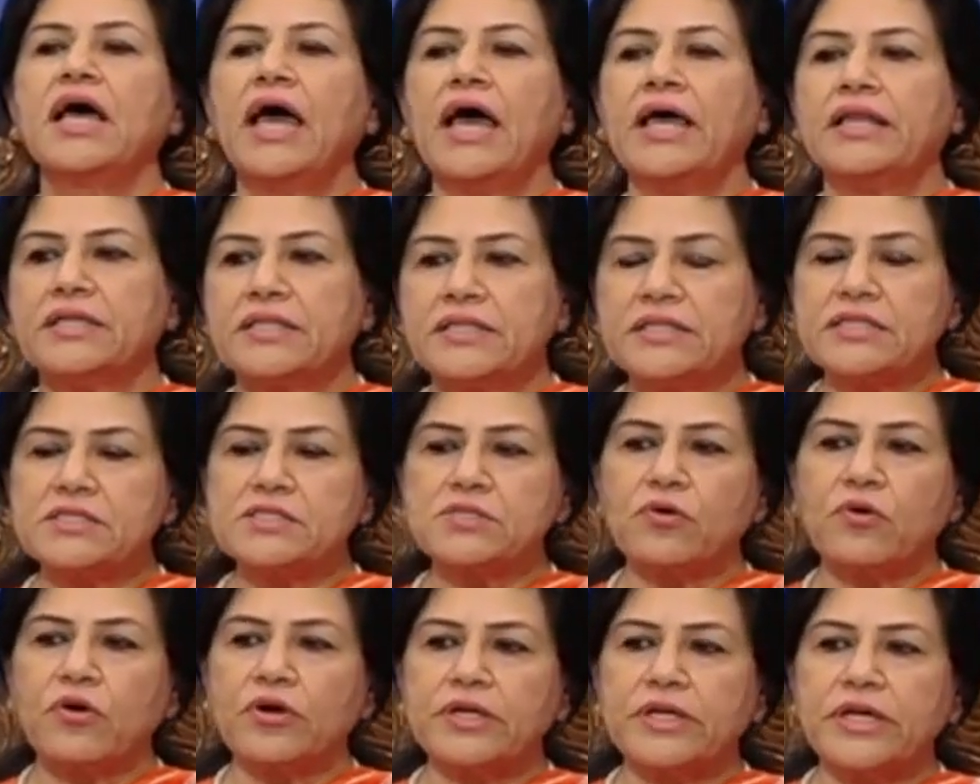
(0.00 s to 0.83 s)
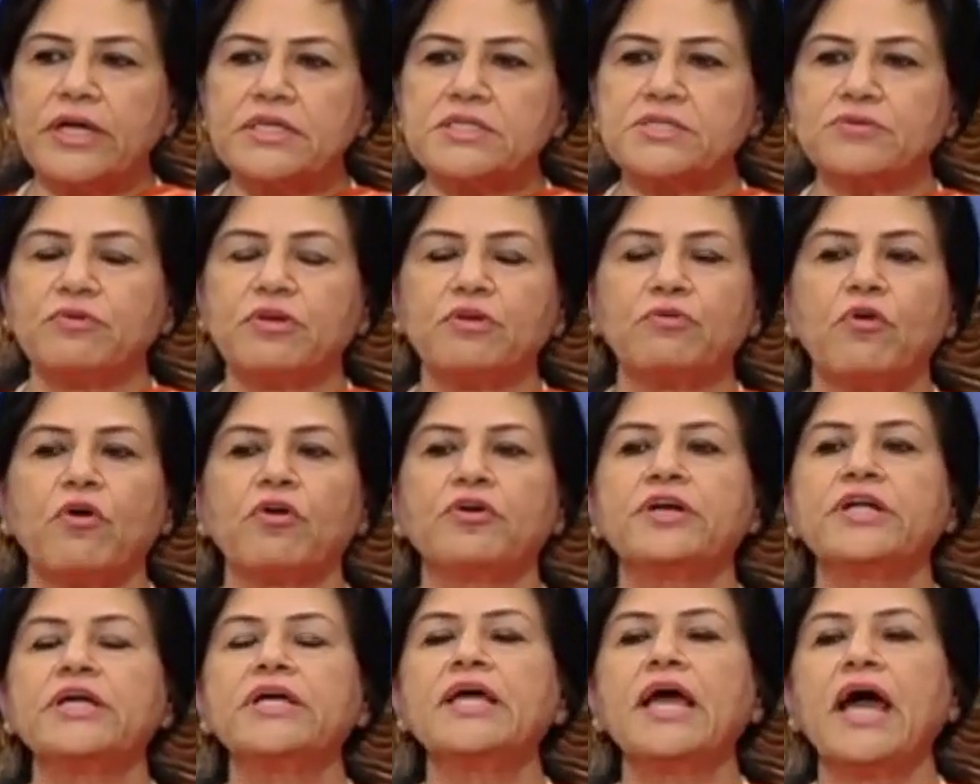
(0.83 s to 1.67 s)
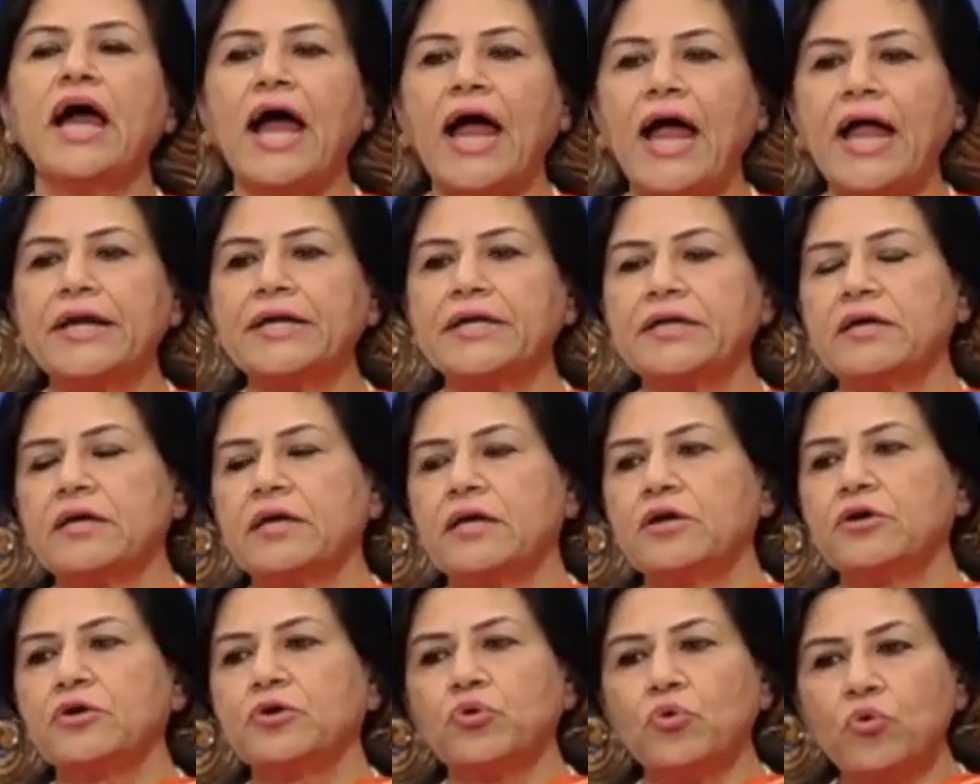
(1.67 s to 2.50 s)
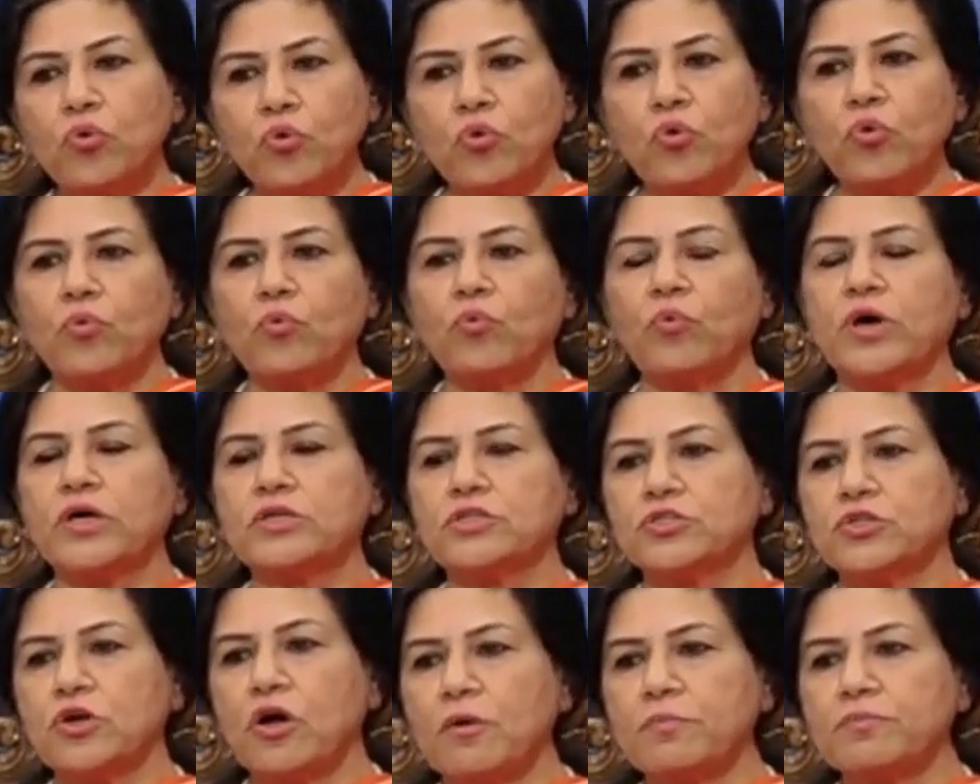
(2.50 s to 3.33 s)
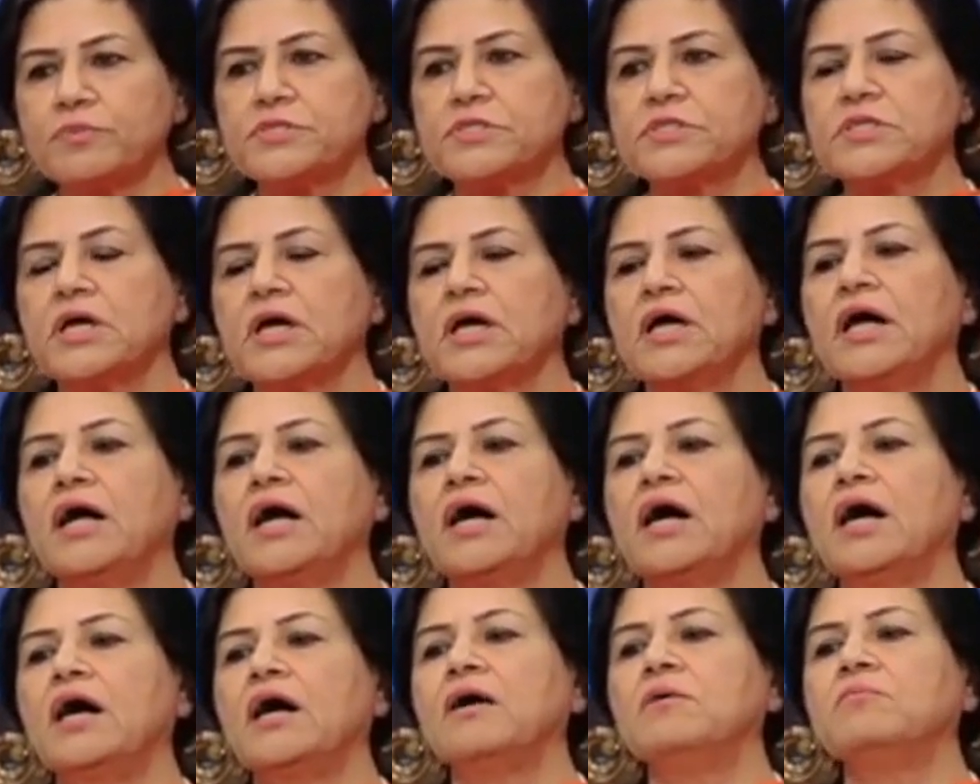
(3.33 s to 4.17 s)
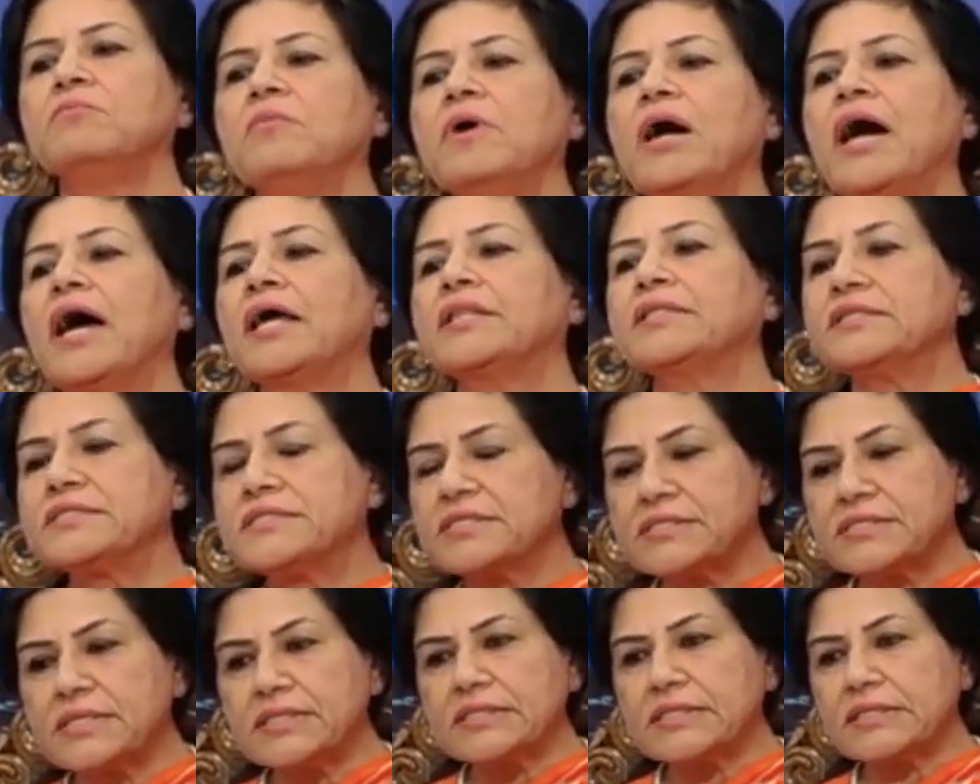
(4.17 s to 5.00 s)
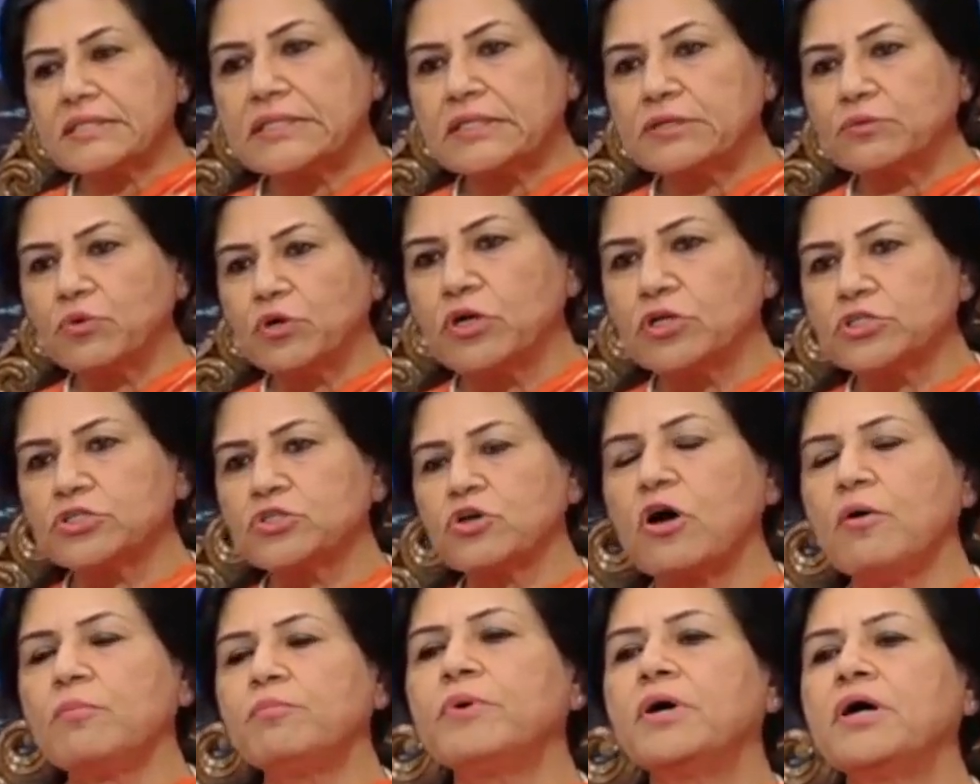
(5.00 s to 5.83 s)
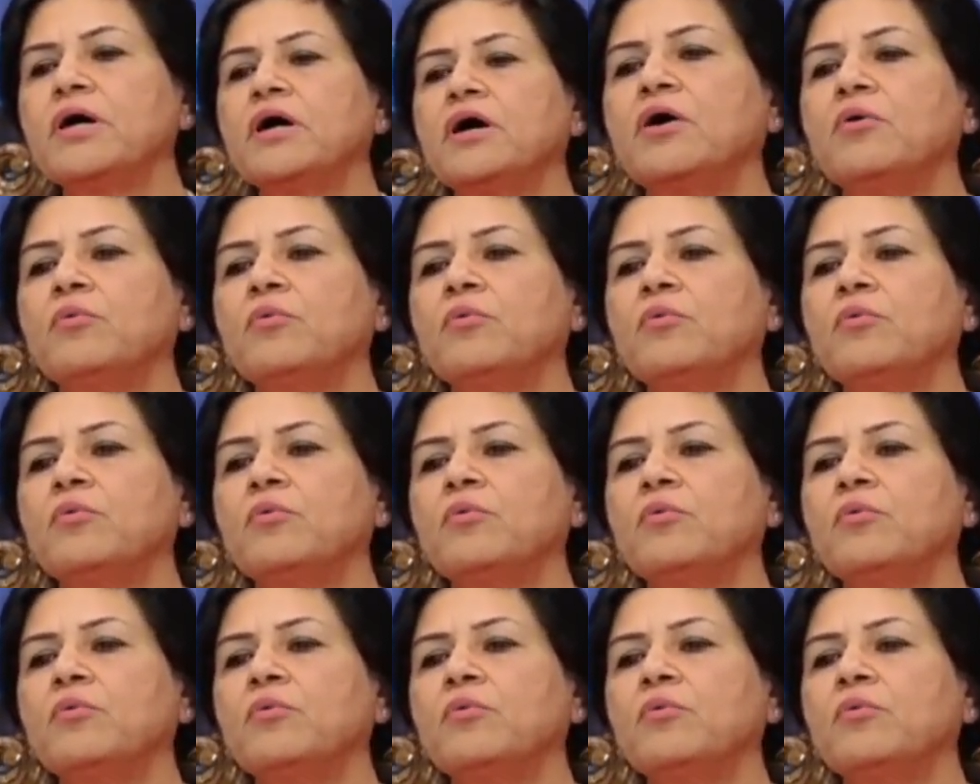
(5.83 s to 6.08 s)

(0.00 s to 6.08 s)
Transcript: And in this context, we've already had 2 workshops, and this is the 3rd workshop.